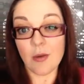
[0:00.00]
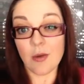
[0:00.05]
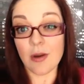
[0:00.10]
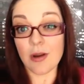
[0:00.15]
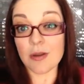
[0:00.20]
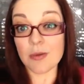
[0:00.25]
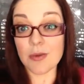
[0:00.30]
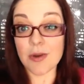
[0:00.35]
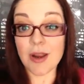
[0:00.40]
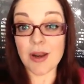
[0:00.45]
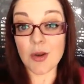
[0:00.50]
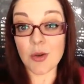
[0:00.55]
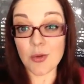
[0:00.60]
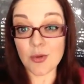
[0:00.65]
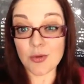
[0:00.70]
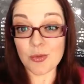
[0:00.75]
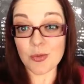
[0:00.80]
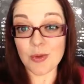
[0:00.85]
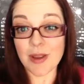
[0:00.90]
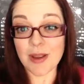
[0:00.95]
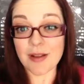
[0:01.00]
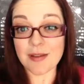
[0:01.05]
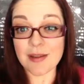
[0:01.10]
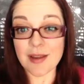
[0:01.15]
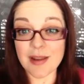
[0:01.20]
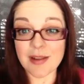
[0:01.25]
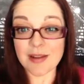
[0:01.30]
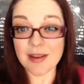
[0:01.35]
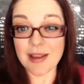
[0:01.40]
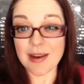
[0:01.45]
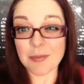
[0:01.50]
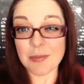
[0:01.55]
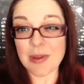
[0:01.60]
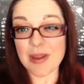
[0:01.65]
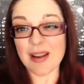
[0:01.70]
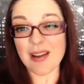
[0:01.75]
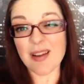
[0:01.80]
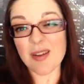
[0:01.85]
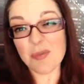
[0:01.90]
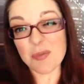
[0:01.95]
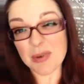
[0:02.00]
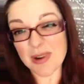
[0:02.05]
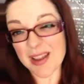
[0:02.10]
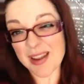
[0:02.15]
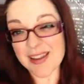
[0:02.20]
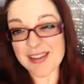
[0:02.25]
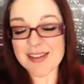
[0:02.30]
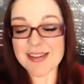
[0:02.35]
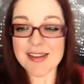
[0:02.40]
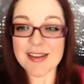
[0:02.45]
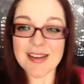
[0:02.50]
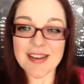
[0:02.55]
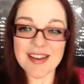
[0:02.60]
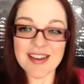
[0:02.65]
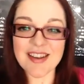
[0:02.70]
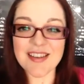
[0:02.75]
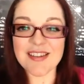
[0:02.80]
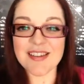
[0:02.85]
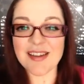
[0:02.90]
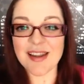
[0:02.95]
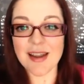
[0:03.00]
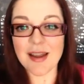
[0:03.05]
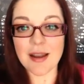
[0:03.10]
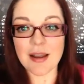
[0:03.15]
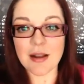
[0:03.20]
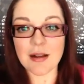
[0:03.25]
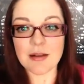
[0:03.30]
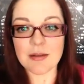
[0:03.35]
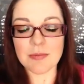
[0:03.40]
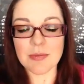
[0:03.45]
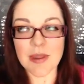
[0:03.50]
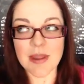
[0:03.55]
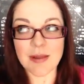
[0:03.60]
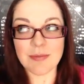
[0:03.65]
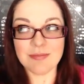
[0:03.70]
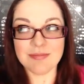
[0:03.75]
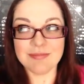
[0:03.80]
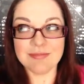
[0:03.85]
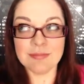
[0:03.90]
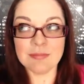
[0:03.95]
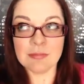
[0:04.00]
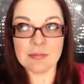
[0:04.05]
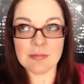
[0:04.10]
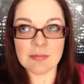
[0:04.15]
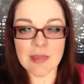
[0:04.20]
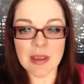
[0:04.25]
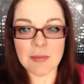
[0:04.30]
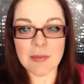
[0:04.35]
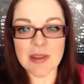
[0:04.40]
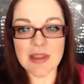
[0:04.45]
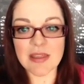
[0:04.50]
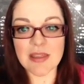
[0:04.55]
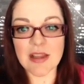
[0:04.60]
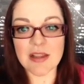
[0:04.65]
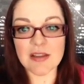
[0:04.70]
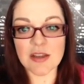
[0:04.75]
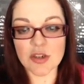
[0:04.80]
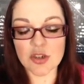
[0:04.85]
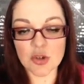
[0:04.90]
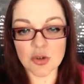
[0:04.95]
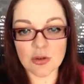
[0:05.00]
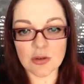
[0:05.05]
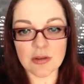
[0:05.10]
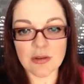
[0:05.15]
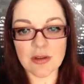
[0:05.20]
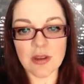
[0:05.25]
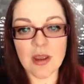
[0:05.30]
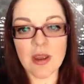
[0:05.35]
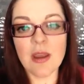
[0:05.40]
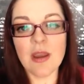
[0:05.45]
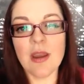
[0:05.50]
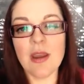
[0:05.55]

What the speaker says: Whereas when I lose weight, I tend to get a bit complacent and then maybe eat things I shouldn't.